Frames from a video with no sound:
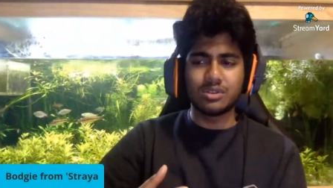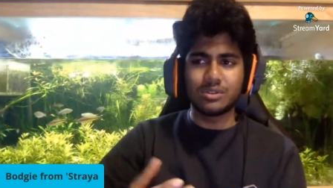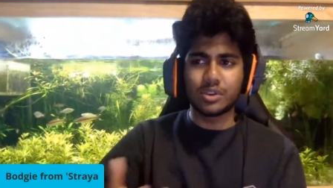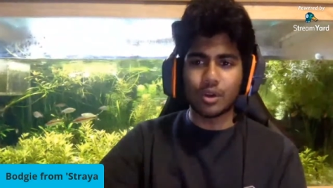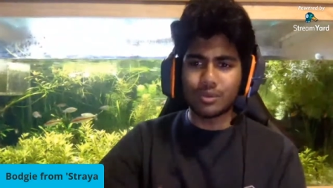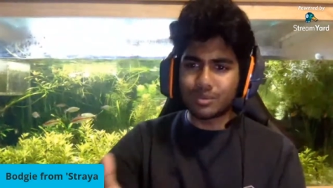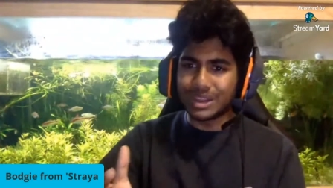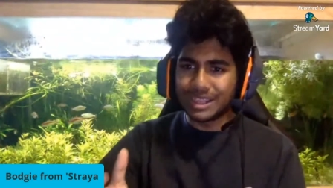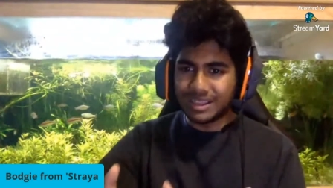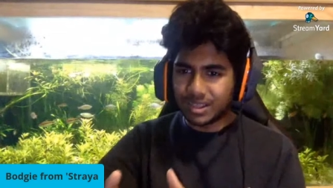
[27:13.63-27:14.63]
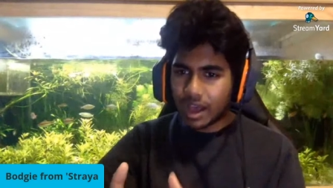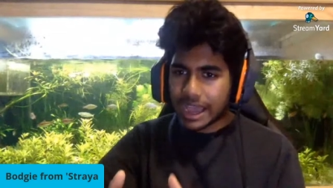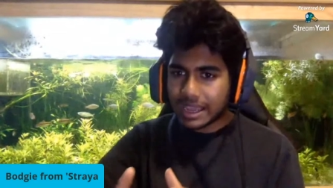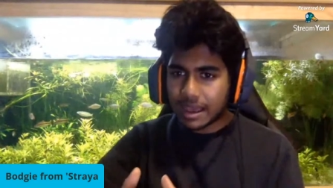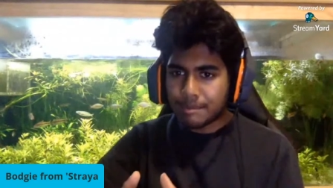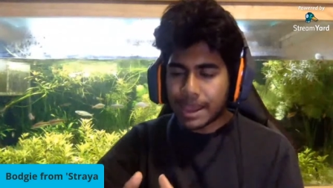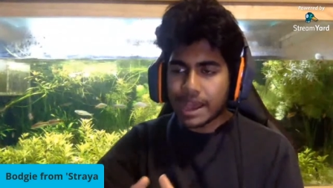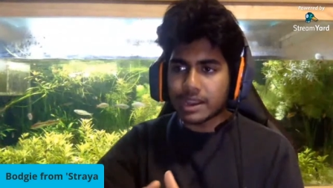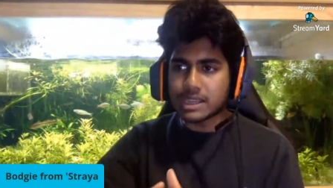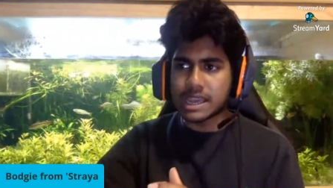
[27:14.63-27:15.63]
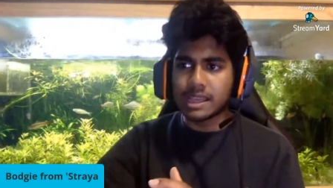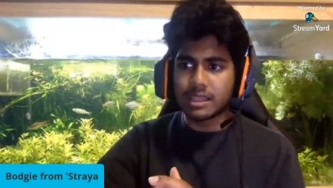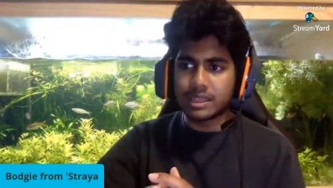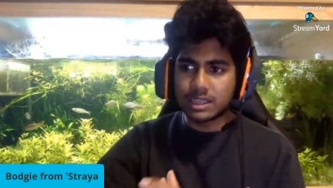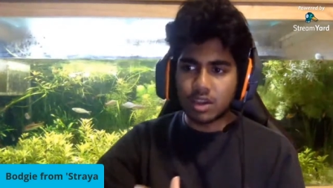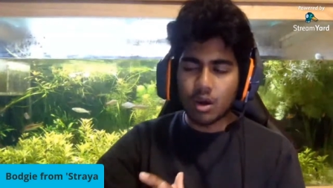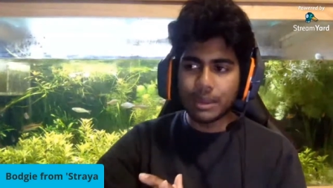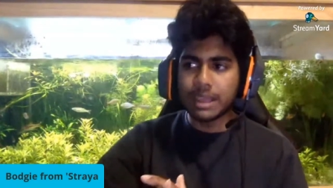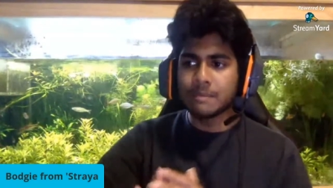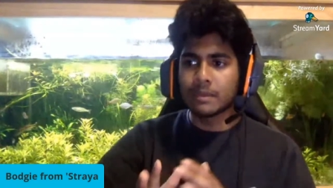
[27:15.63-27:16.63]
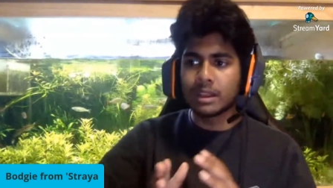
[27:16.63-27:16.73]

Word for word: don't really like about this hobby.